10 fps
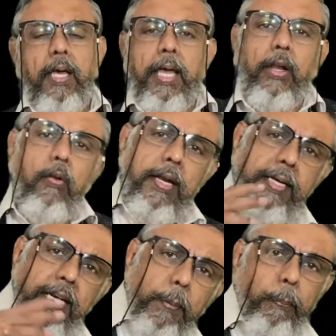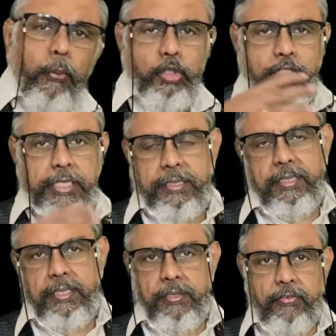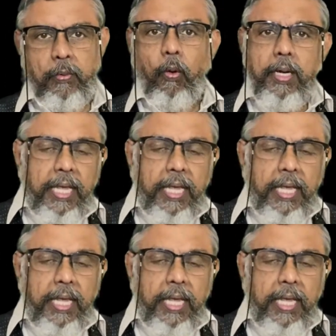literally push it if I want.